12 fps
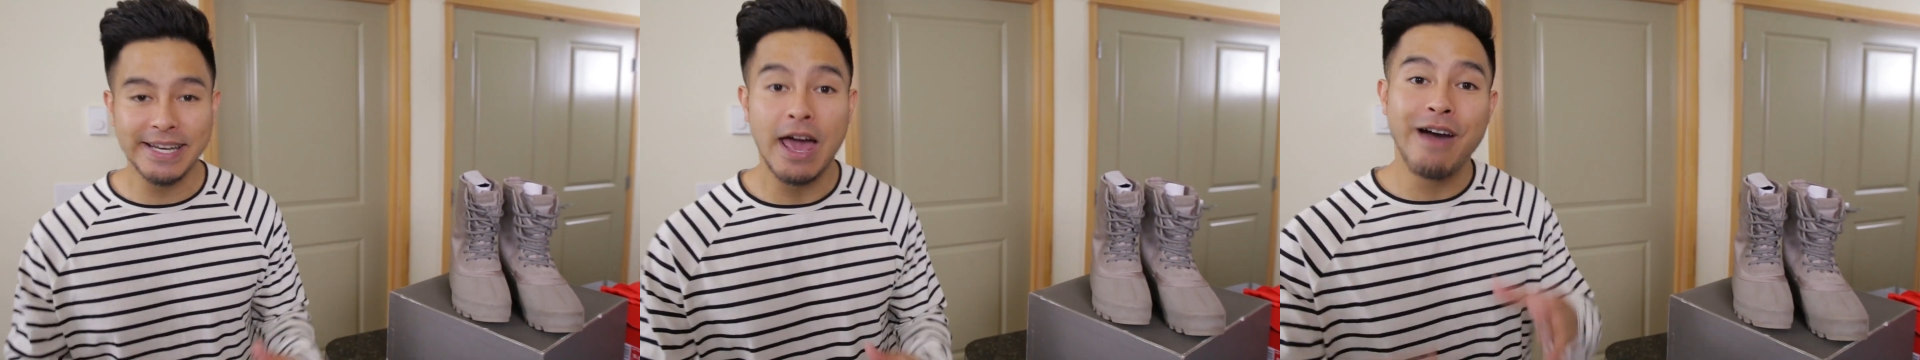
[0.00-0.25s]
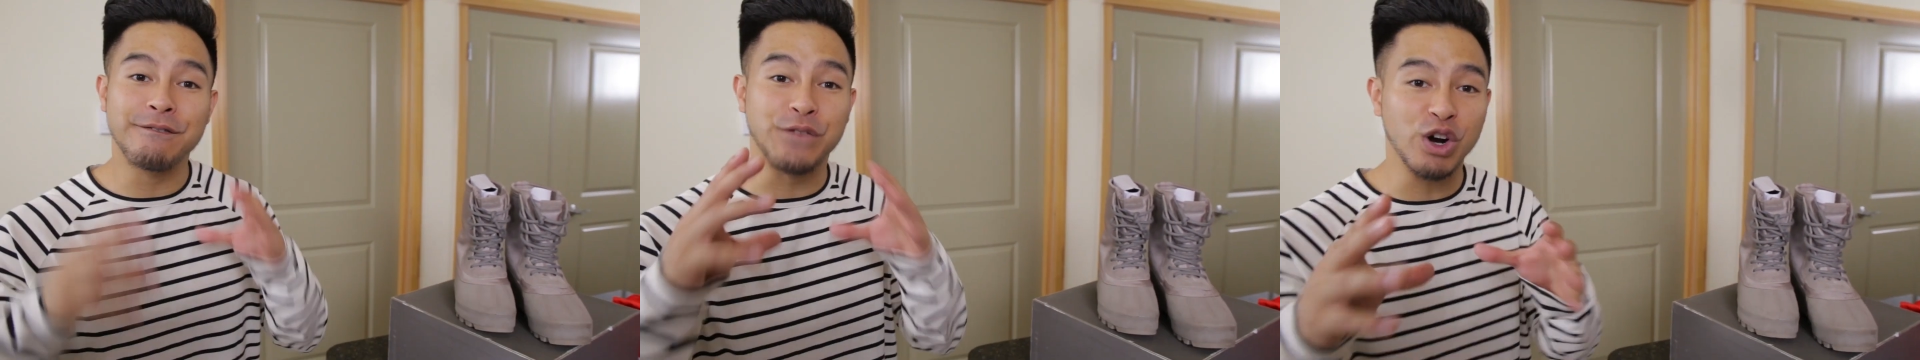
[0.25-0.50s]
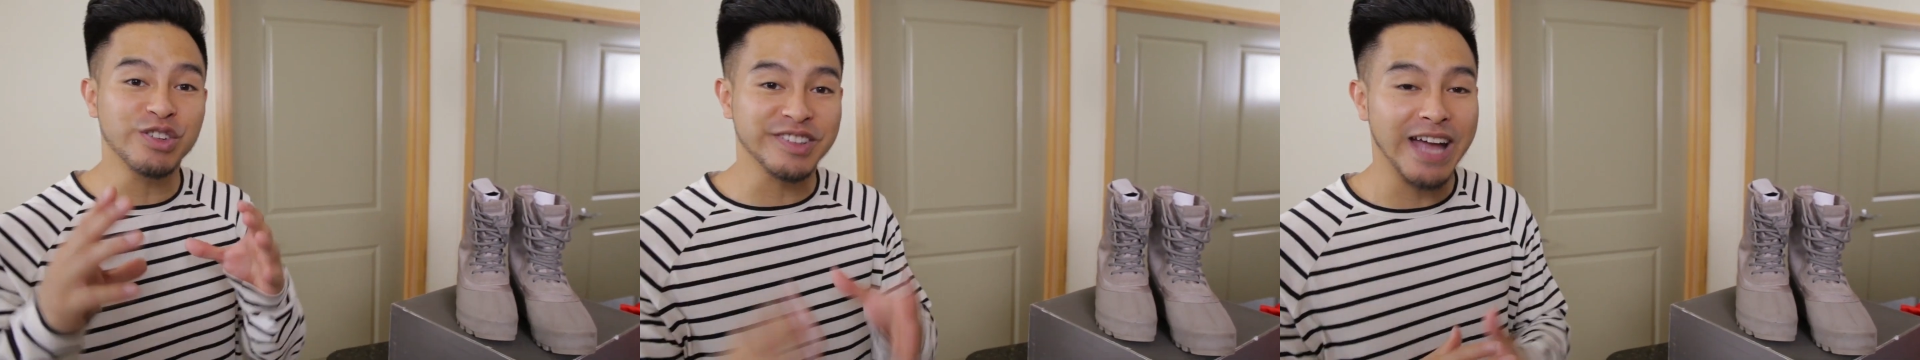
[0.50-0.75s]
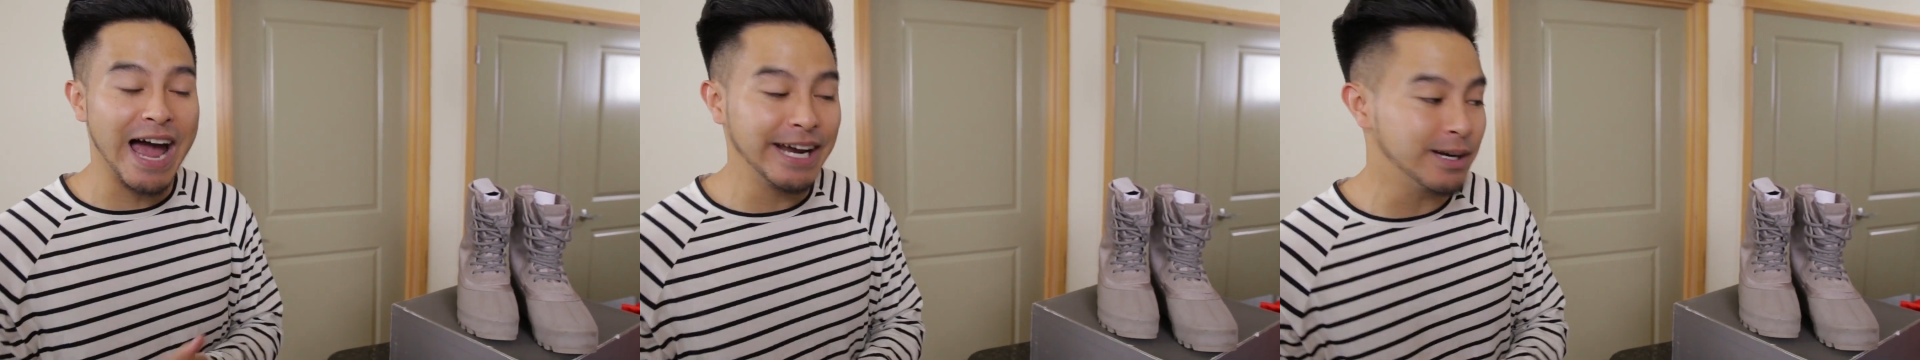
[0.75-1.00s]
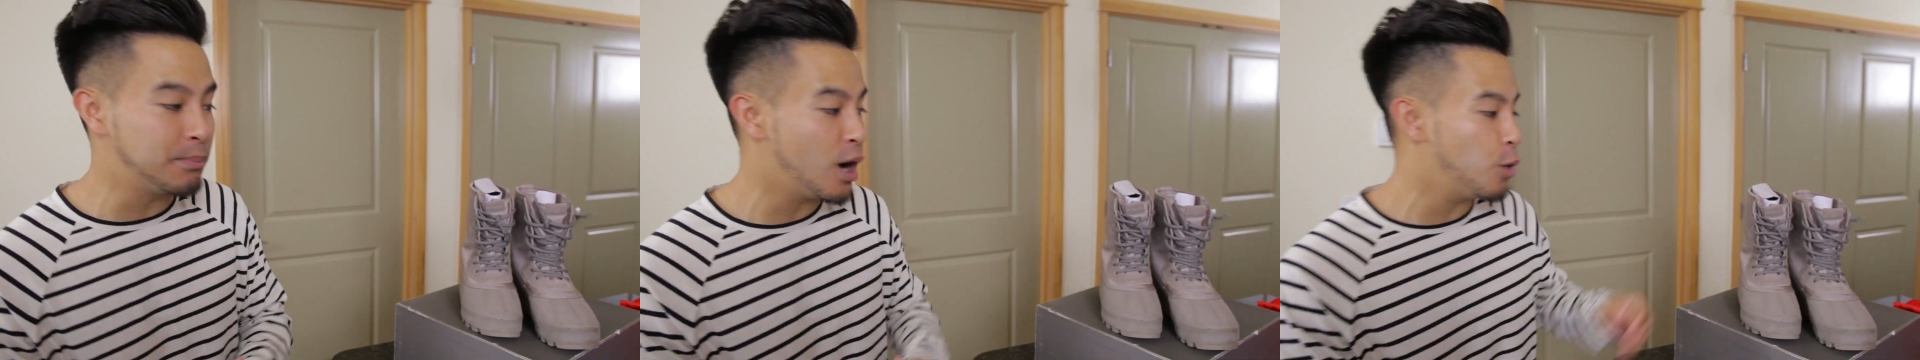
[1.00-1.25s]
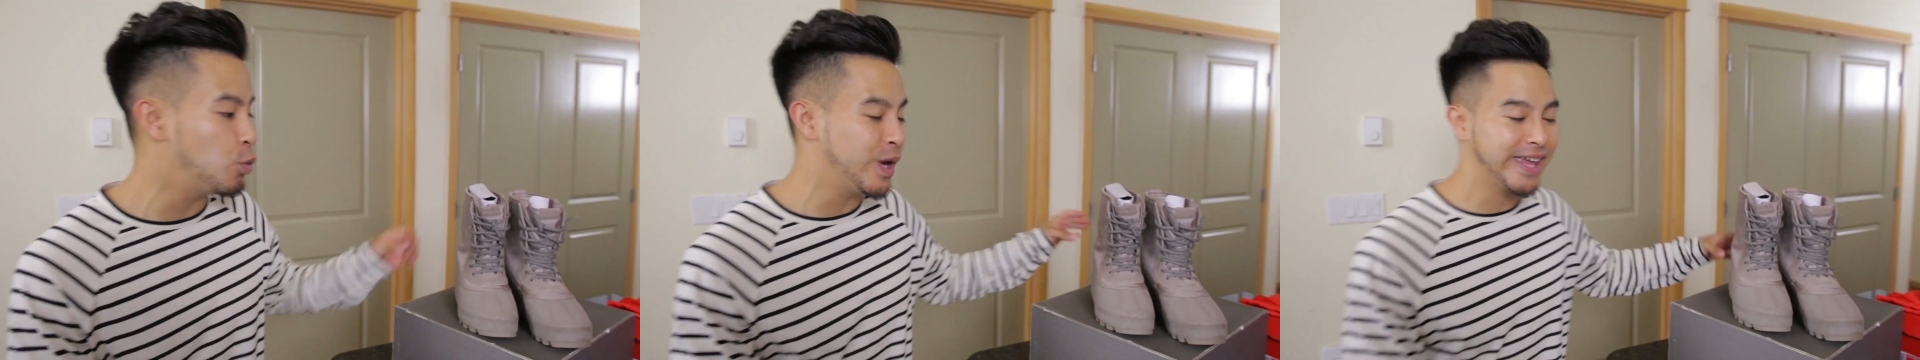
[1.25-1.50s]
First item
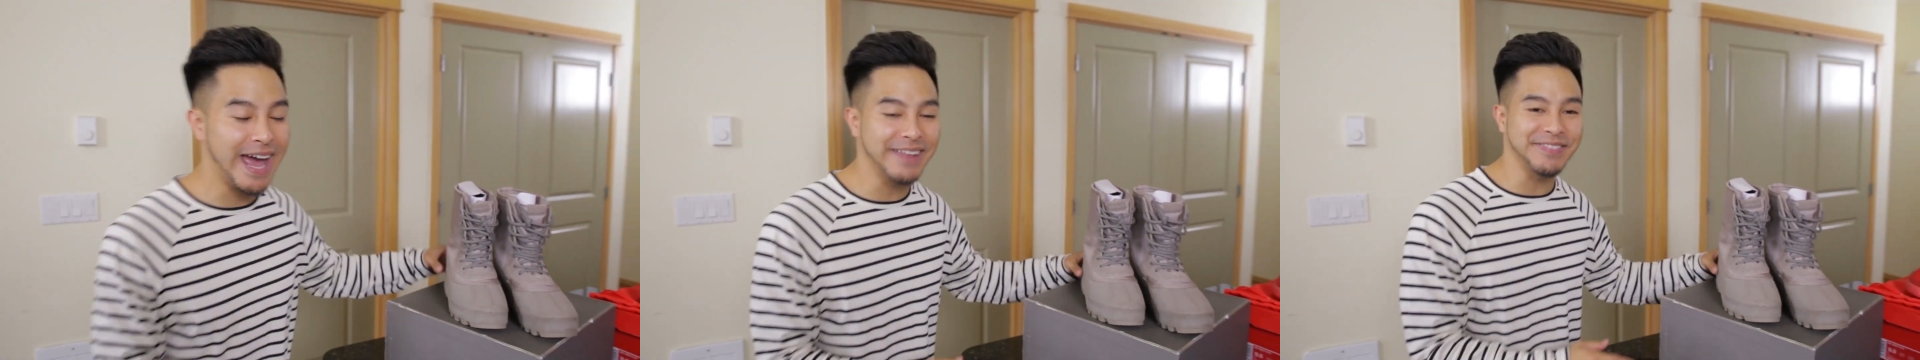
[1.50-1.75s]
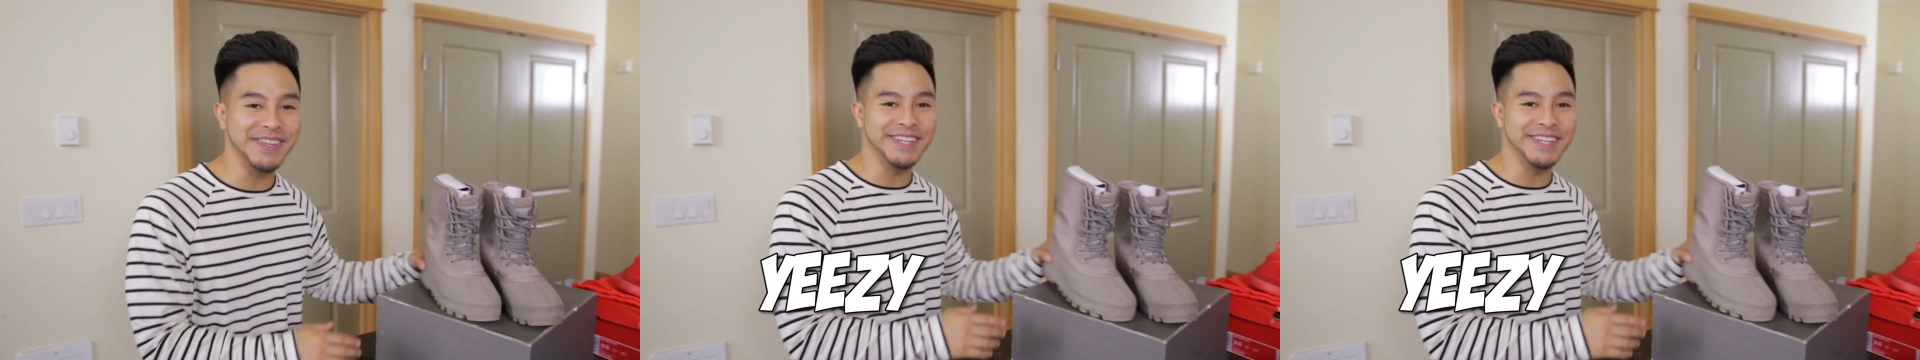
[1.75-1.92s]
up, we got the